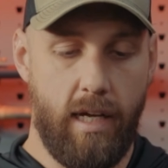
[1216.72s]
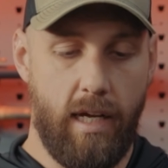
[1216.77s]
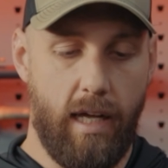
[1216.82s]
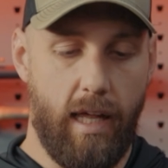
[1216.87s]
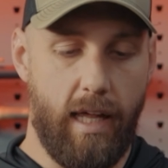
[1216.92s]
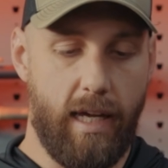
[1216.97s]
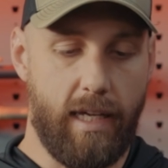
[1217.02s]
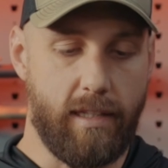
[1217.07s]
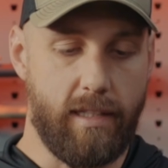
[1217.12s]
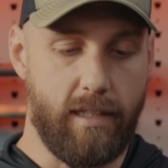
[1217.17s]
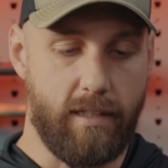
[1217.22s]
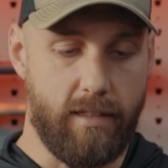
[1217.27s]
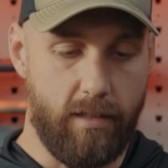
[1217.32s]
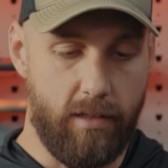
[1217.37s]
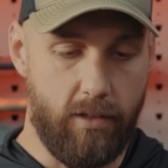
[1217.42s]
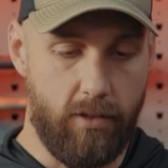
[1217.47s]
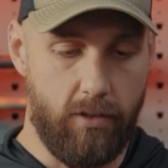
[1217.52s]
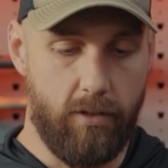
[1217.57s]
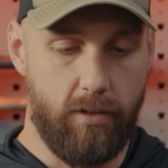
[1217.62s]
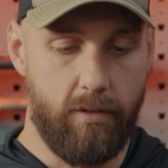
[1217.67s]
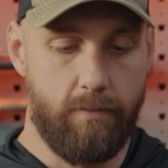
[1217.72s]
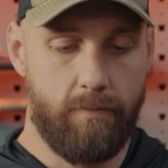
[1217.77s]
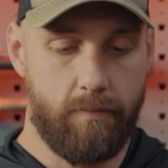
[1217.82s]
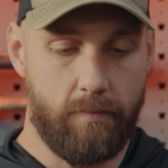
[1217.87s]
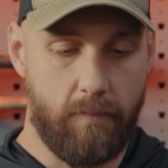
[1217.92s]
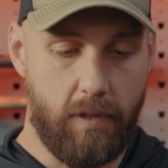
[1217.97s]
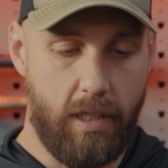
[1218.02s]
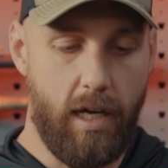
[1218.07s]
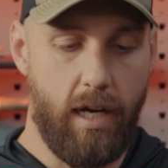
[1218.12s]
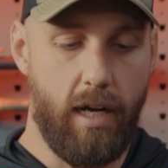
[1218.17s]
I like this little
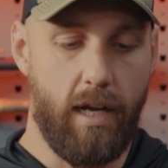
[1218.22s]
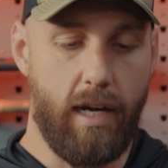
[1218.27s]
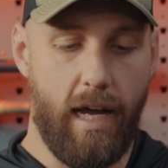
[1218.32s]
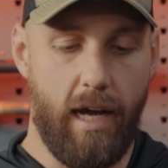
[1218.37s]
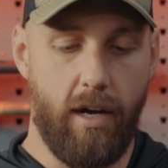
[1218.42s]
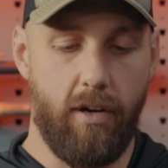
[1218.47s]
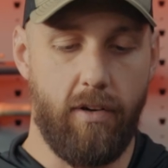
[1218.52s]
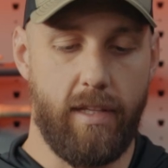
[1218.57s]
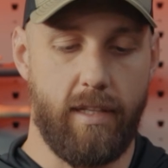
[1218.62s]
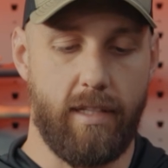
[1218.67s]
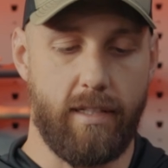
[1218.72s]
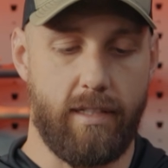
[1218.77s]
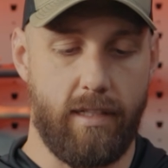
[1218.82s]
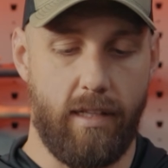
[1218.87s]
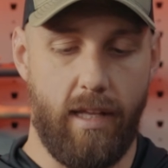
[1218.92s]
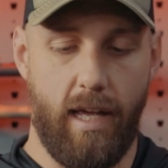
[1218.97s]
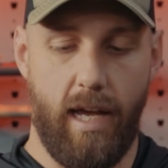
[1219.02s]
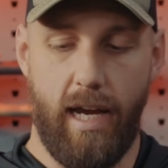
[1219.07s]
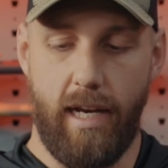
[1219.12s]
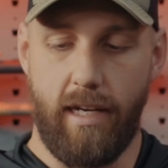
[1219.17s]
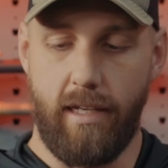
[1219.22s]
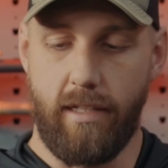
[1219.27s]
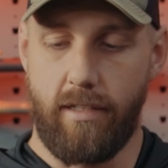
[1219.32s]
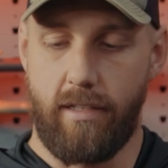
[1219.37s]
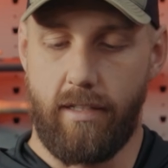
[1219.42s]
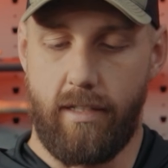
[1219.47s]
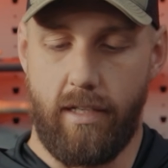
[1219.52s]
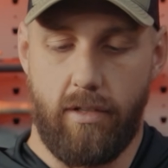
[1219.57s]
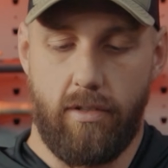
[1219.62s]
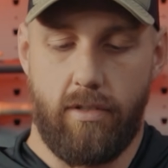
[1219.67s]
cutout in the slide. And
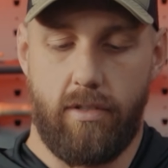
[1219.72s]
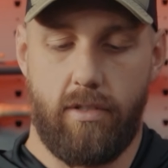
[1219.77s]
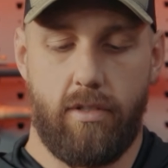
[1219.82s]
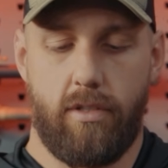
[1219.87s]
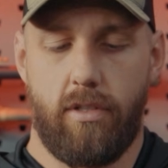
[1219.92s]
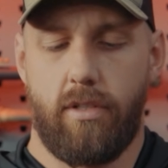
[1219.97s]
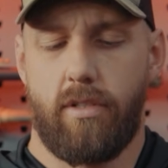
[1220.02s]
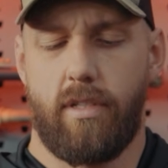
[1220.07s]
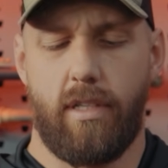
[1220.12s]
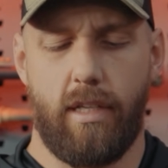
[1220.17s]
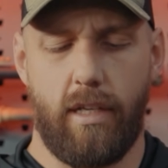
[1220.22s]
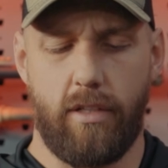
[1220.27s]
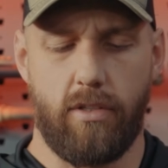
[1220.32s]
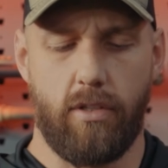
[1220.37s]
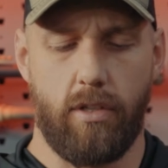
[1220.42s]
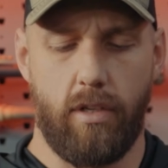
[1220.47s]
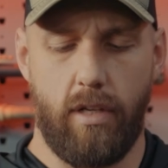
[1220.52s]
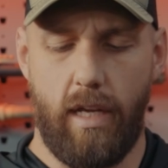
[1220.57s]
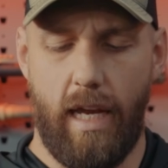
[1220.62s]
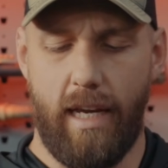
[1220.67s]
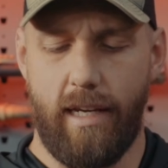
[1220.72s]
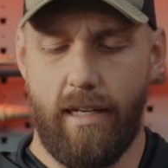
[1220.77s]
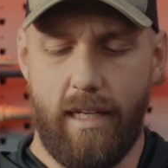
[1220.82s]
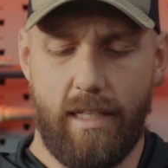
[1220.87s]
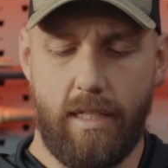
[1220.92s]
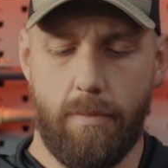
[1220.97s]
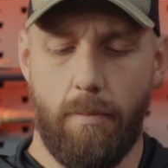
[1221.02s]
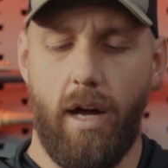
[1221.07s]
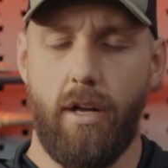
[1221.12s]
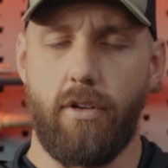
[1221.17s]

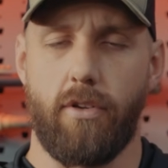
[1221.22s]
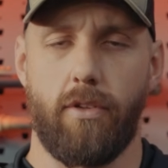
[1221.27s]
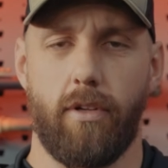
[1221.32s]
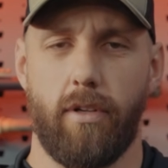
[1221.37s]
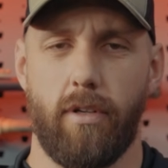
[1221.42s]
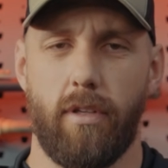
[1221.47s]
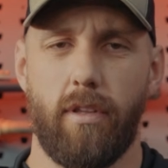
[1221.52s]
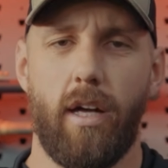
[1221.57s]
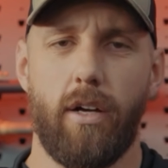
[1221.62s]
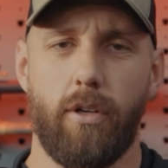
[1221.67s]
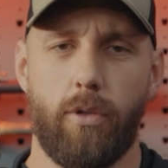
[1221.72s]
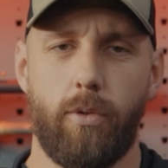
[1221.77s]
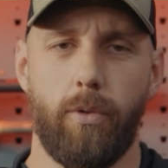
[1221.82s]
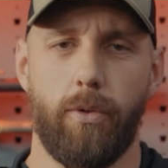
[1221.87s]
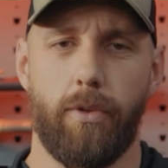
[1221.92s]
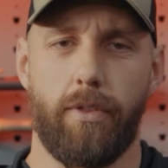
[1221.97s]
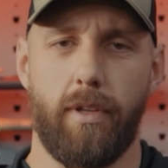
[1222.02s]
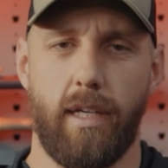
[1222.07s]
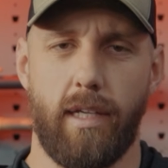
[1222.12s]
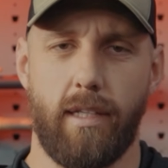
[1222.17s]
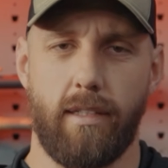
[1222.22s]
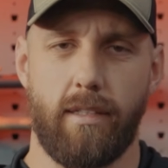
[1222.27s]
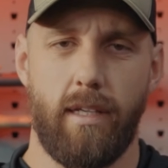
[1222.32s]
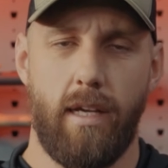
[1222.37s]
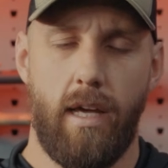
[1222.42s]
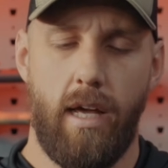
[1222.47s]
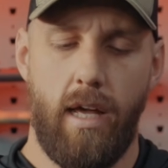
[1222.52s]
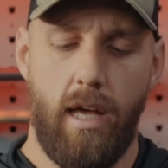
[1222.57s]
it's modular, a lot of cool things.